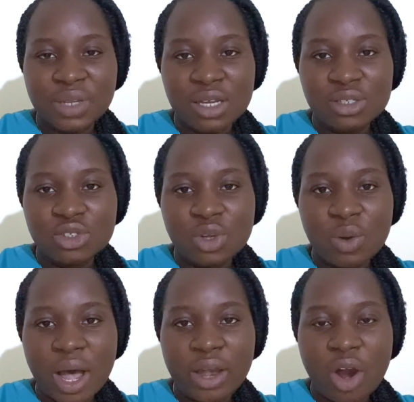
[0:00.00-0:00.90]
So
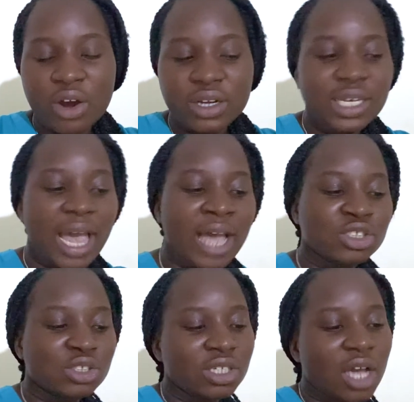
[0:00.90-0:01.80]
I already
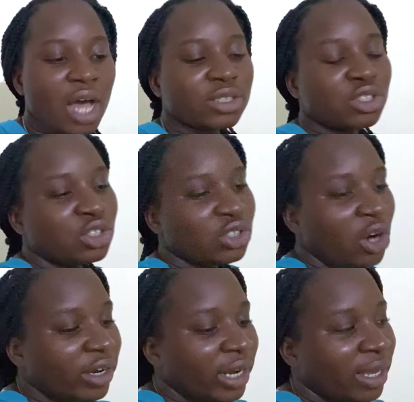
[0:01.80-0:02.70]
actually got
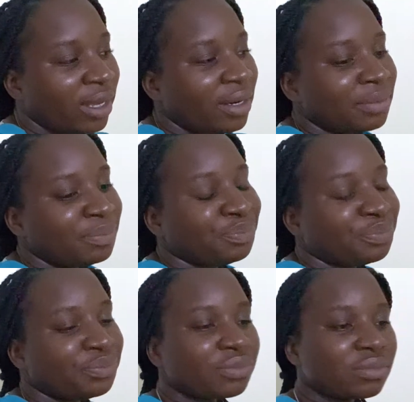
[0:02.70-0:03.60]
started
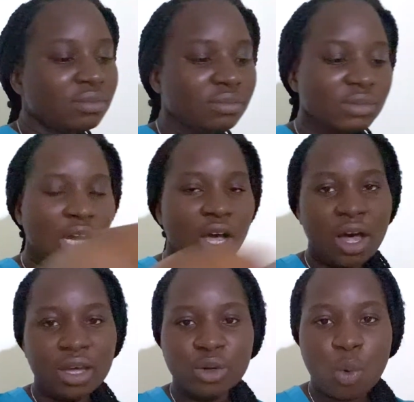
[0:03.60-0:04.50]

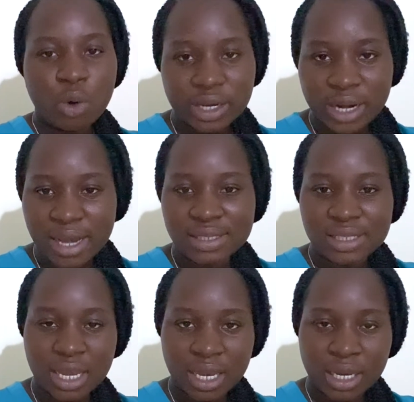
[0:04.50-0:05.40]
on
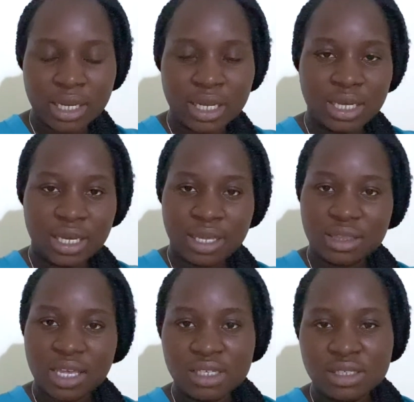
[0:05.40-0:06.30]
organizing
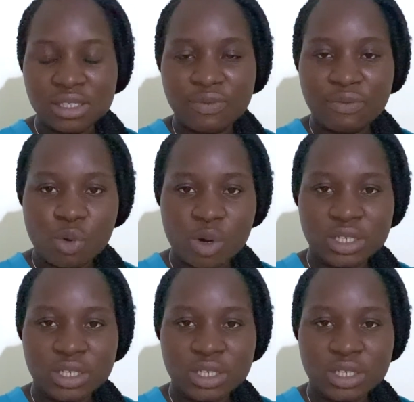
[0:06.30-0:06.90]
things for